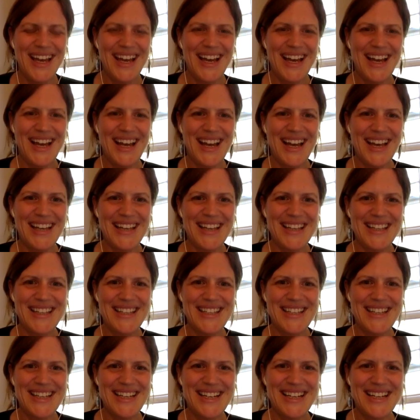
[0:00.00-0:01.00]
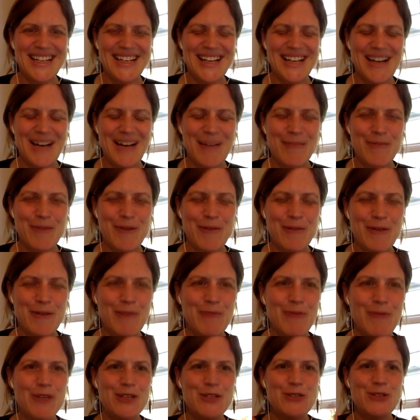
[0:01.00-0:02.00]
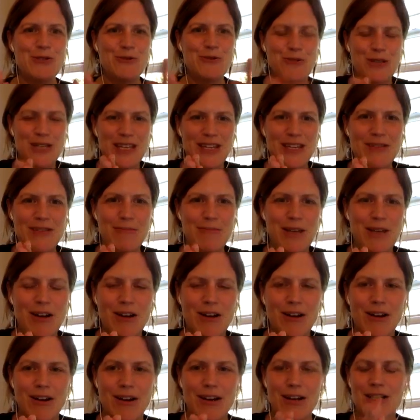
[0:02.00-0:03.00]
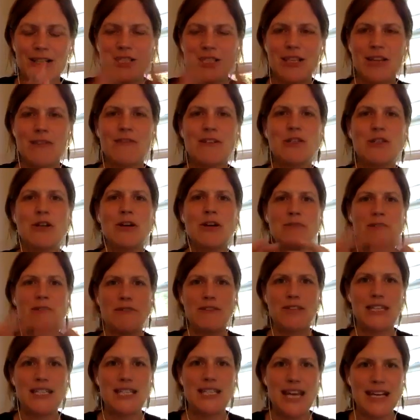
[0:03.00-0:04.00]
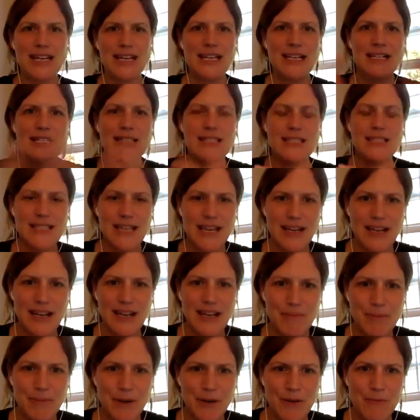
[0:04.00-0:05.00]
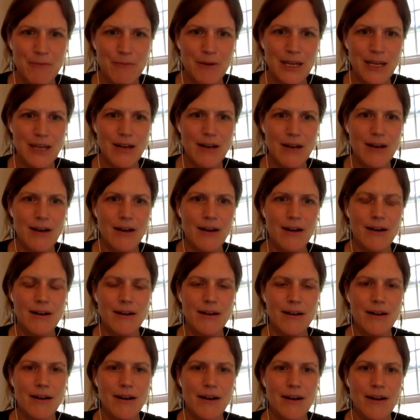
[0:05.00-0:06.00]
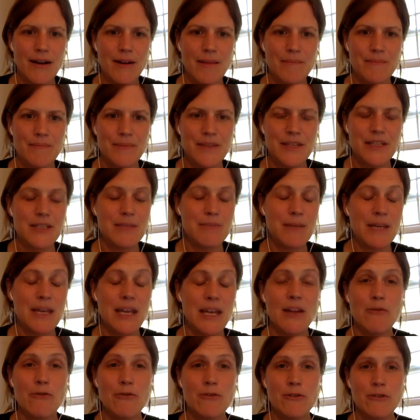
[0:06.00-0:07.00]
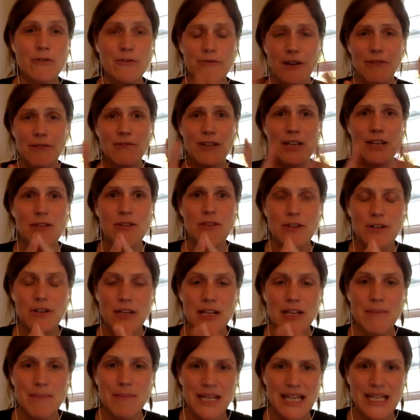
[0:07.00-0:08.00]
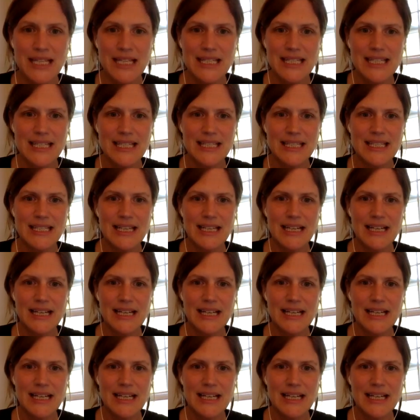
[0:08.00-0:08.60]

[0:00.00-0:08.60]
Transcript: And what we want to do here, we are sort of in terms of the technical setup, we are speaking for roughly 30 minutes.